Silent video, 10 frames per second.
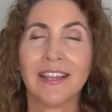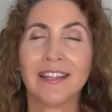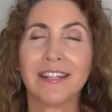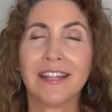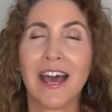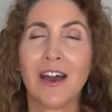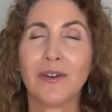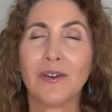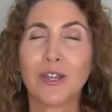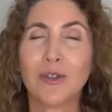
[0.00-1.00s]
And
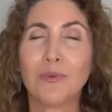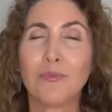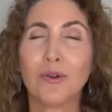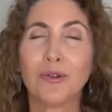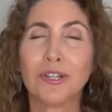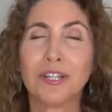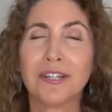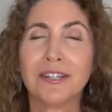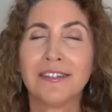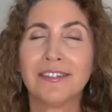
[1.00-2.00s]
allowing your
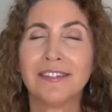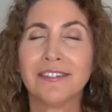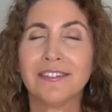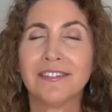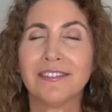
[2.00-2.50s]
emotions